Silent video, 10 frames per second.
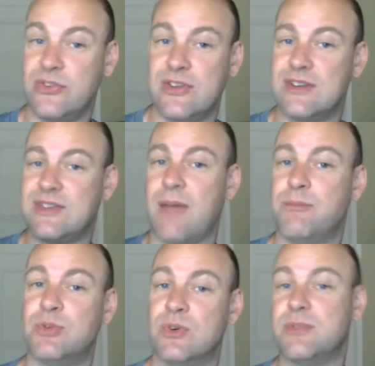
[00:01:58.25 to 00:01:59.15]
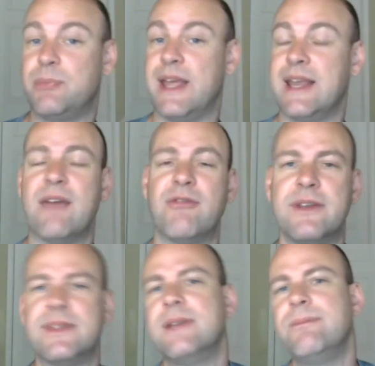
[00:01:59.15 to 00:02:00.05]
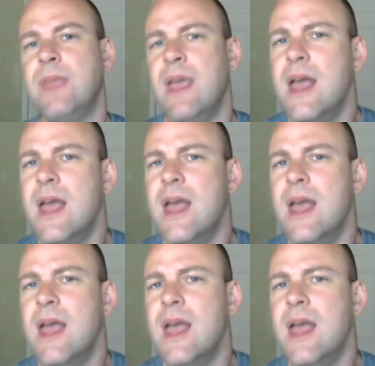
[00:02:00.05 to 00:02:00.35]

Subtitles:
that attempt to explain everything,